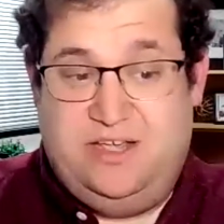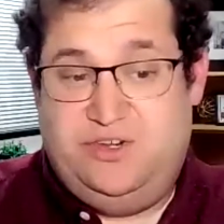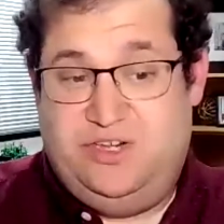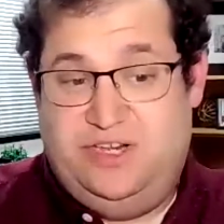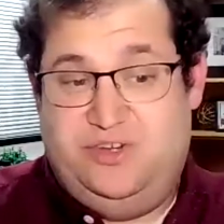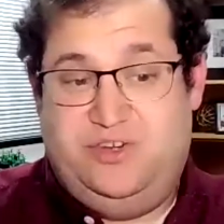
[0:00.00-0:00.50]

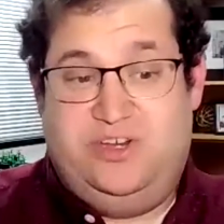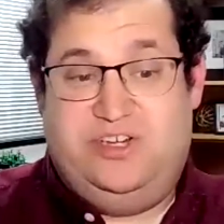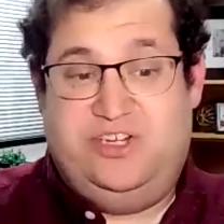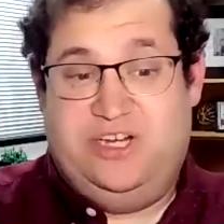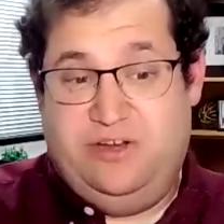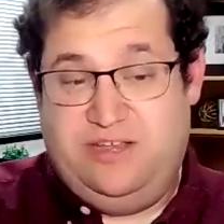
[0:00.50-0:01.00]
She enjoys
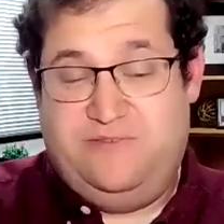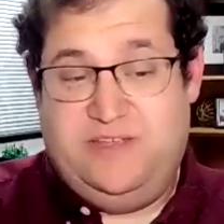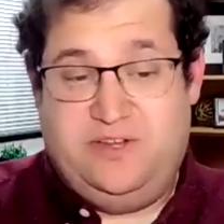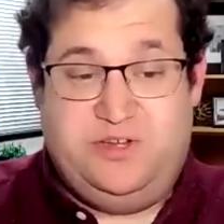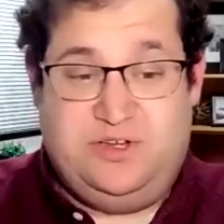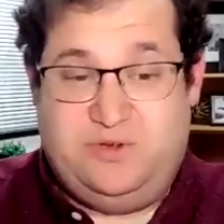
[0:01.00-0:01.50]
sharing
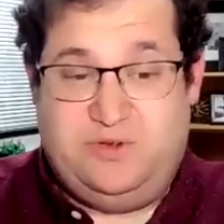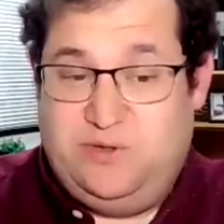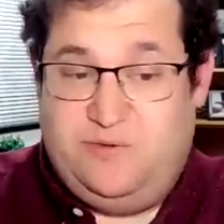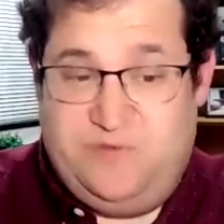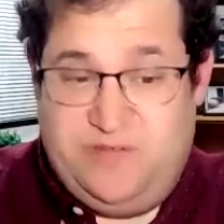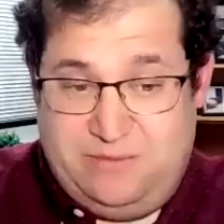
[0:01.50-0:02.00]
adventures with her
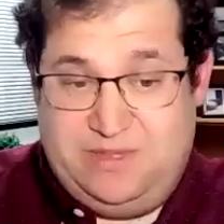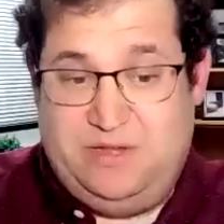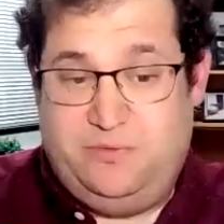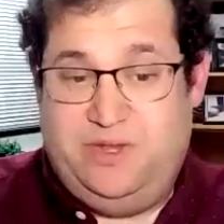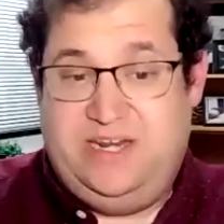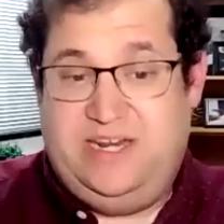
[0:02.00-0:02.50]
family,
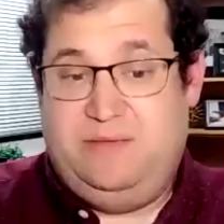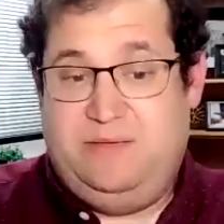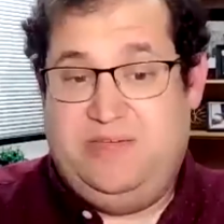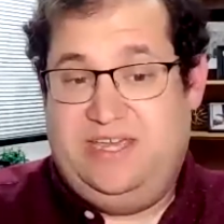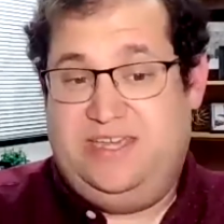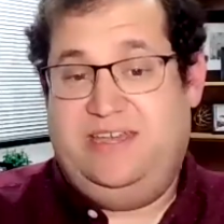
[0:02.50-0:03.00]
reading,
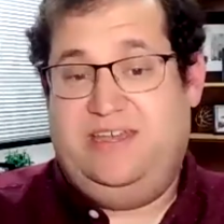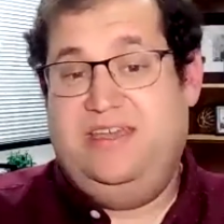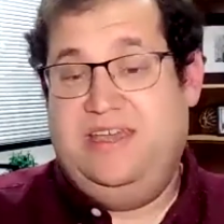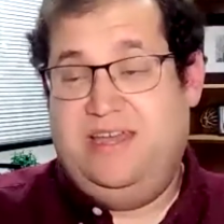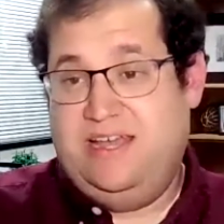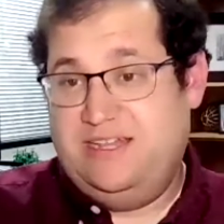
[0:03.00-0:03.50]
baking,
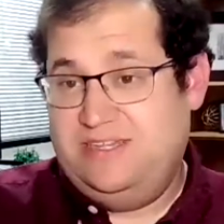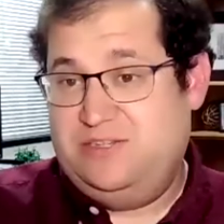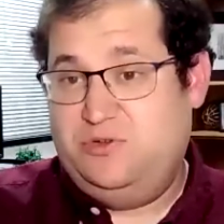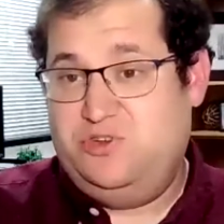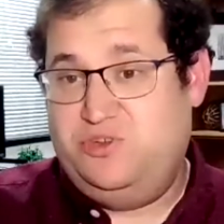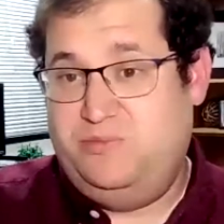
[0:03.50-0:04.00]
and
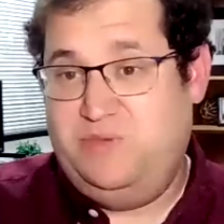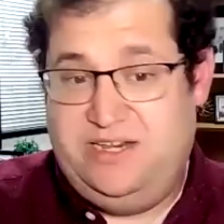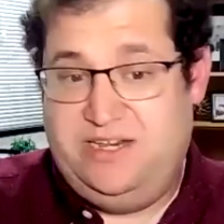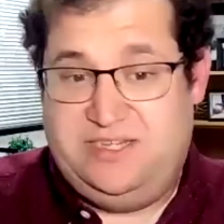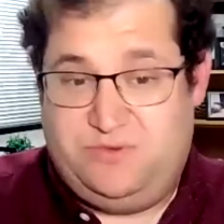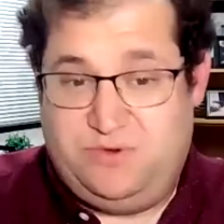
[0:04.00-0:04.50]
social
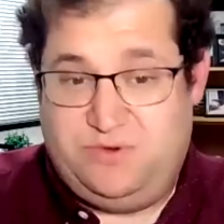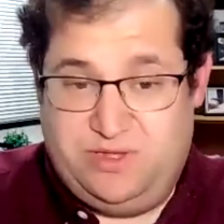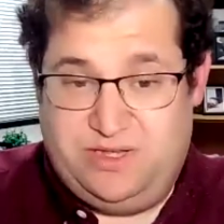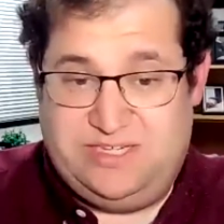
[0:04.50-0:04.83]
media scrolling.